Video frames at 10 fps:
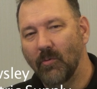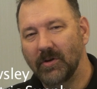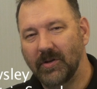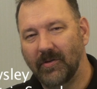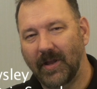
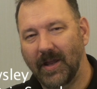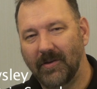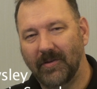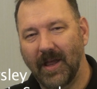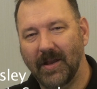which is
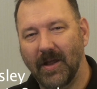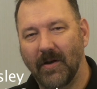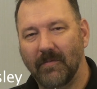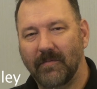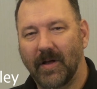a set
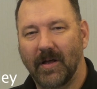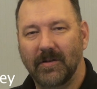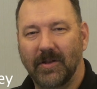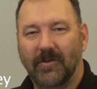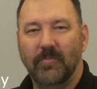of
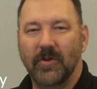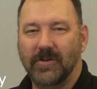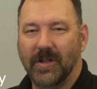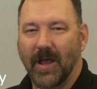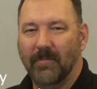
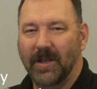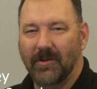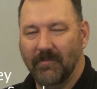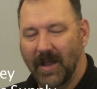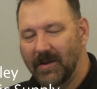distribution
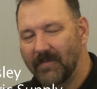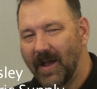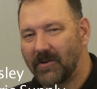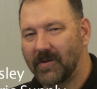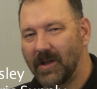companies and
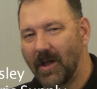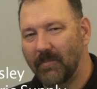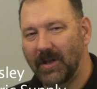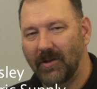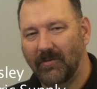manufacturing
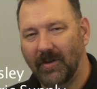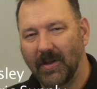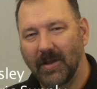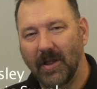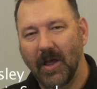companies
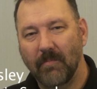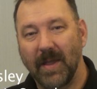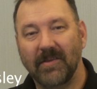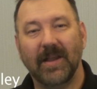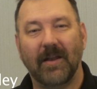
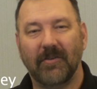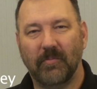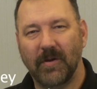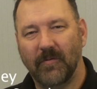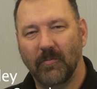based out of
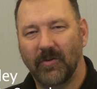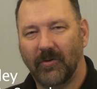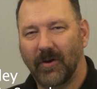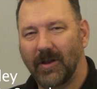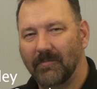Springfield,
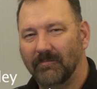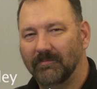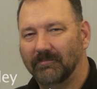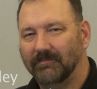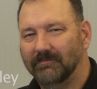Missouri.
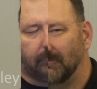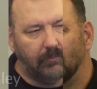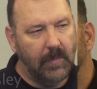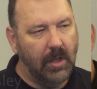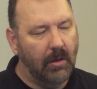
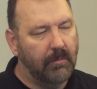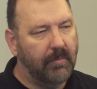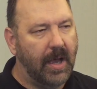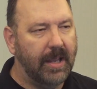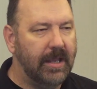
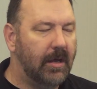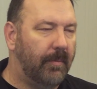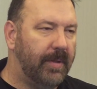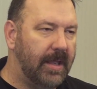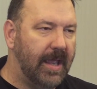My
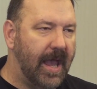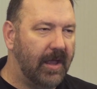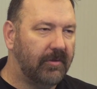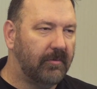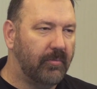ERP
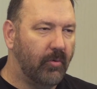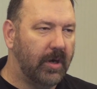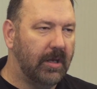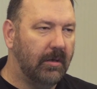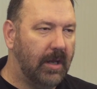has
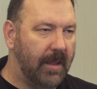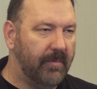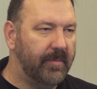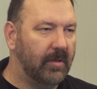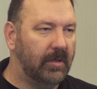reporting
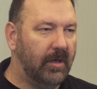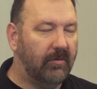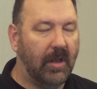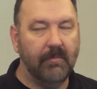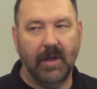
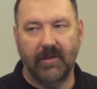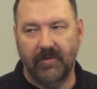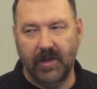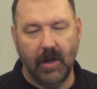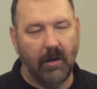capabilities, and my
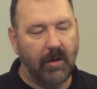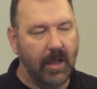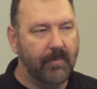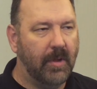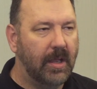
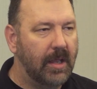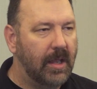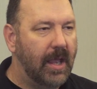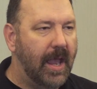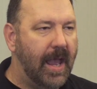CRM
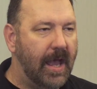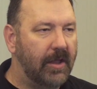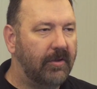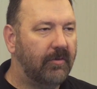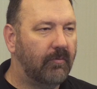
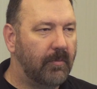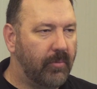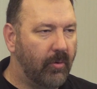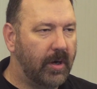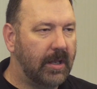has
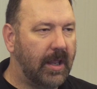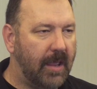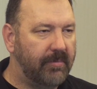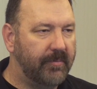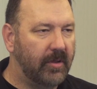reporting
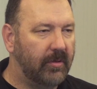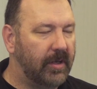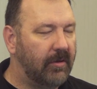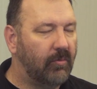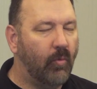
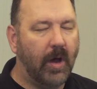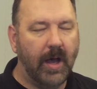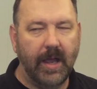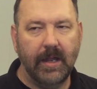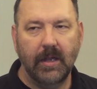capabilities.
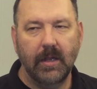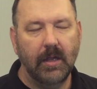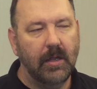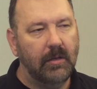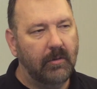Why
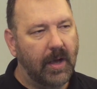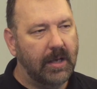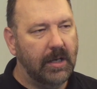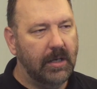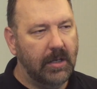do I
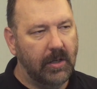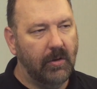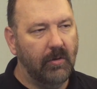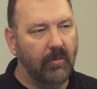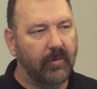need to
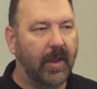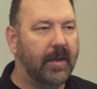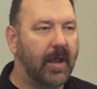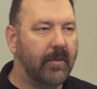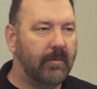use
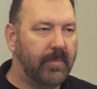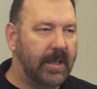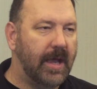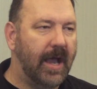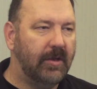another
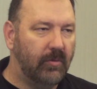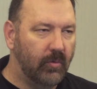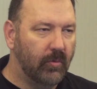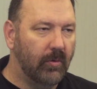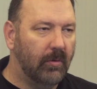BI
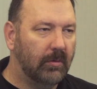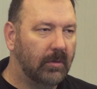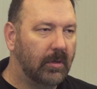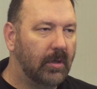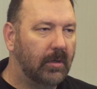tool
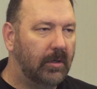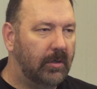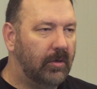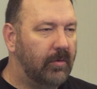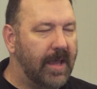to
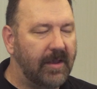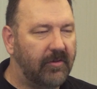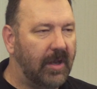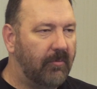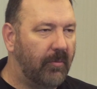do that
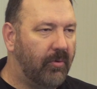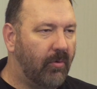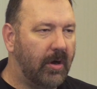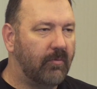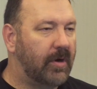same
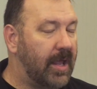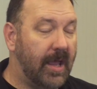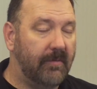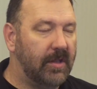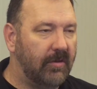reporting when I
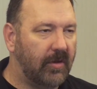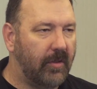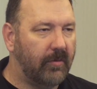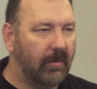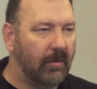have these
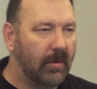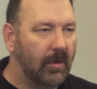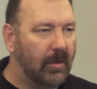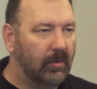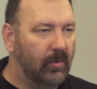other
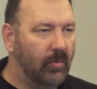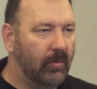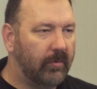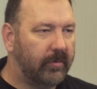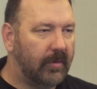
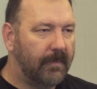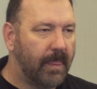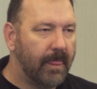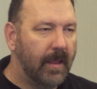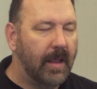tools?
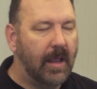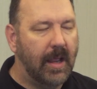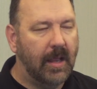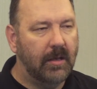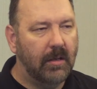
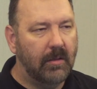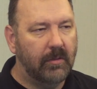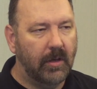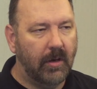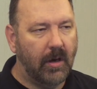And
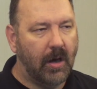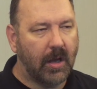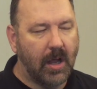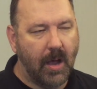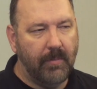there are
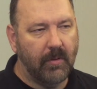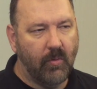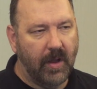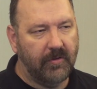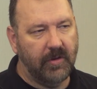a couple of
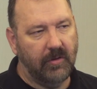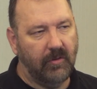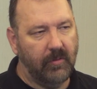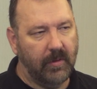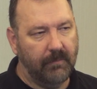
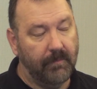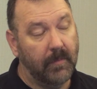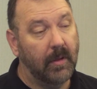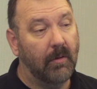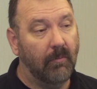questions to it.
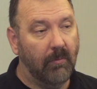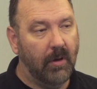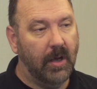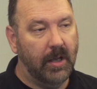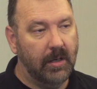
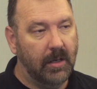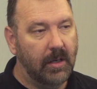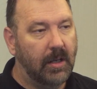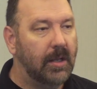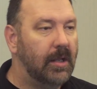One
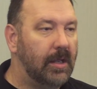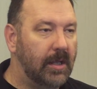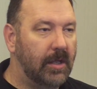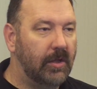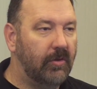
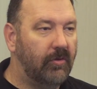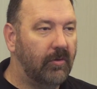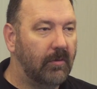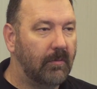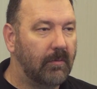is